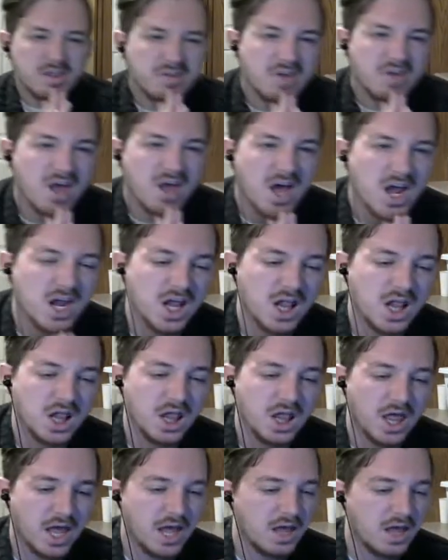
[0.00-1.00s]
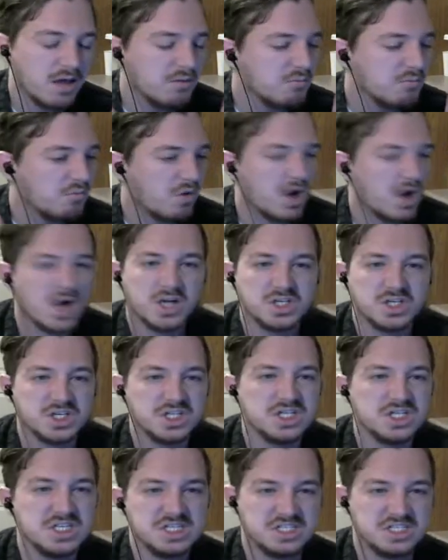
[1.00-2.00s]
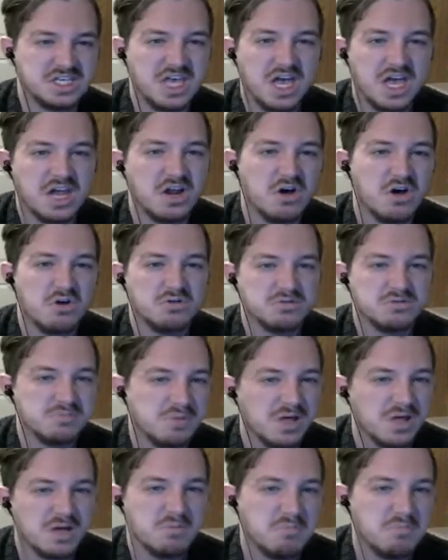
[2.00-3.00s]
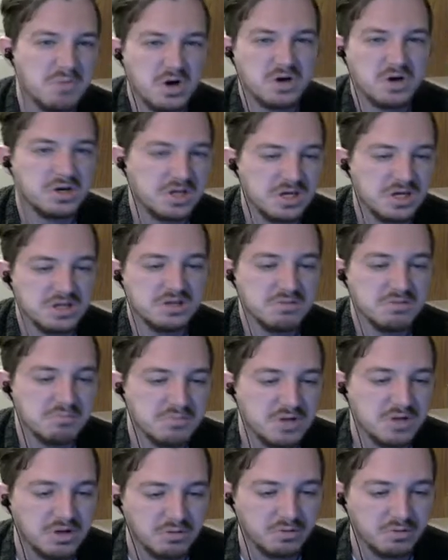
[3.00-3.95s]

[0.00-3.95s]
kinda lame watching these kiddos play monkey in the middle